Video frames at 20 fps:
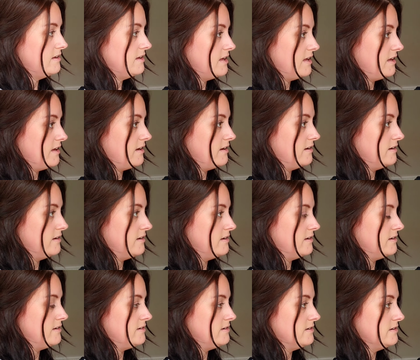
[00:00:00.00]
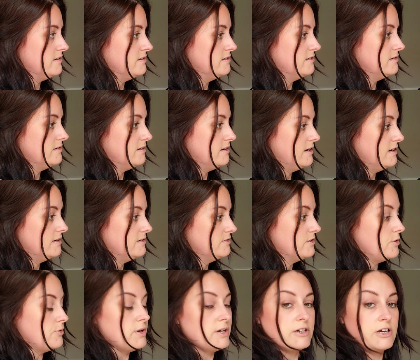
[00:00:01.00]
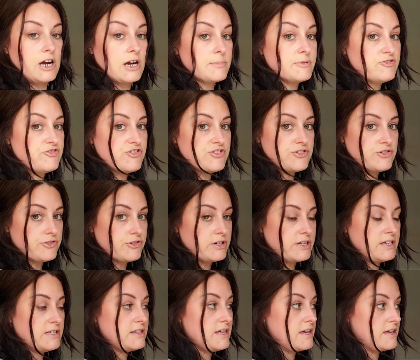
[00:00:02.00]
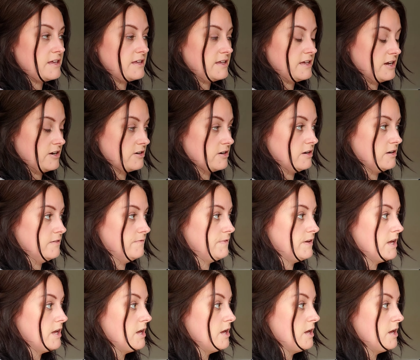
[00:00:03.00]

And I don't know, garbage is already taken care of.